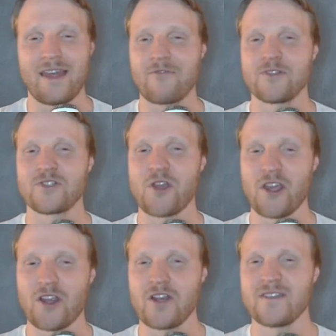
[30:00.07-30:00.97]
for
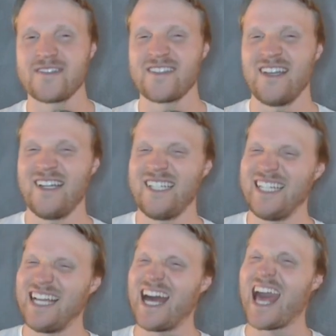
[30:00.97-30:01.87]
strikers,
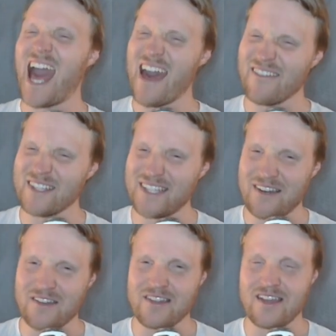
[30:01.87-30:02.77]
I have
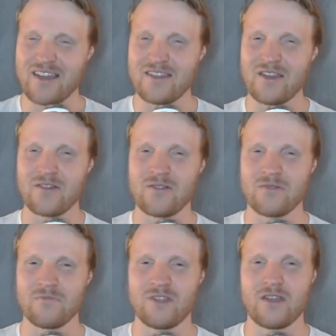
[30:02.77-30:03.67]
considered
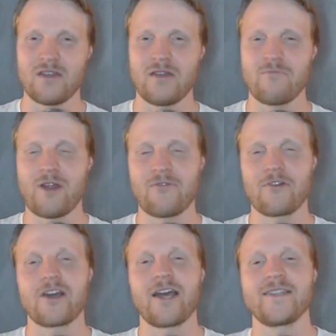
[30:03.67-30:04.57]
the
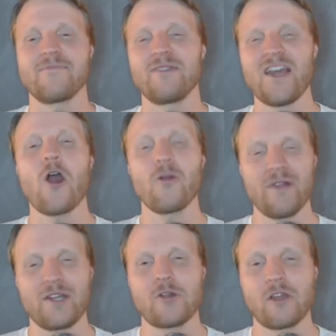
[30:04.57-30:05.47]
Brentford guys, but they are
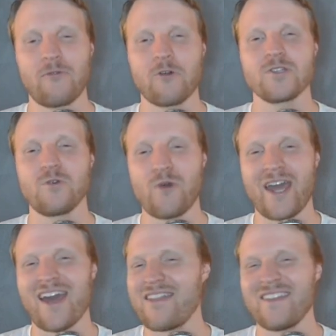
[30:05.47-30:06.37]
playing Nottingham Forest
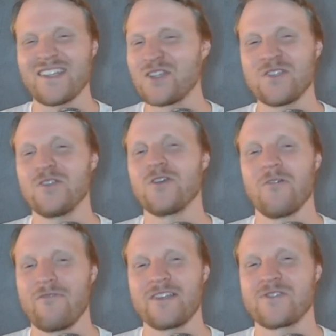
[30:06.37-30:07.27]
away. I think that's just a tough
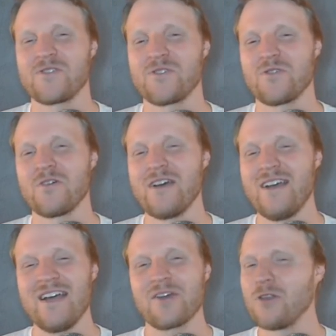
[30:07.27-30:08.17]
fixture, so I'm
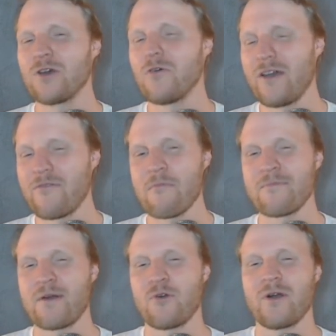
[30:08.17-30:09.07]
going to look away from
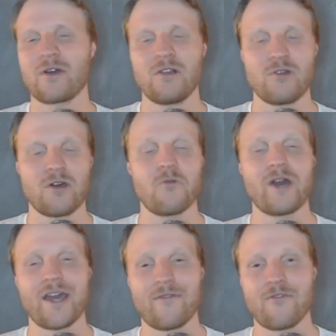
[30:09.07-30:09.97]
Mbeumo. I'm going to look
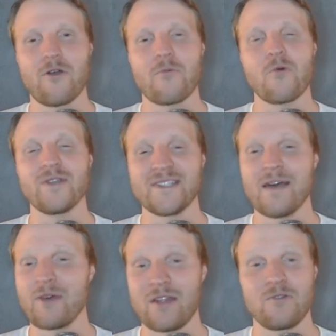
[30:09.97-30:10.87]
away from Wissa,
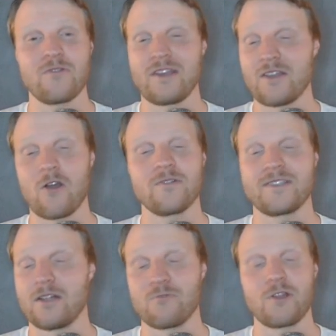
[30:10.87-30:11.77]
but I do think they are
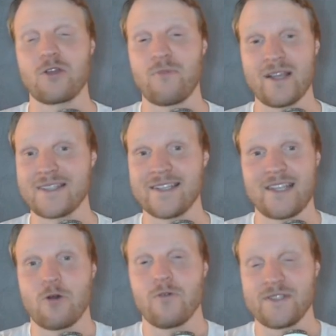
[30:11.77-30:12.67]
still really good picks, as
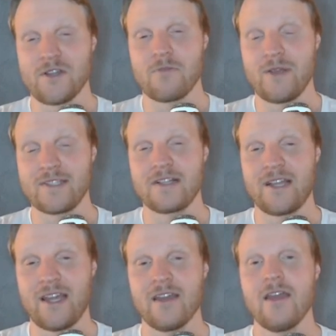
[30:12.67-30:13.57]
they always are, basically.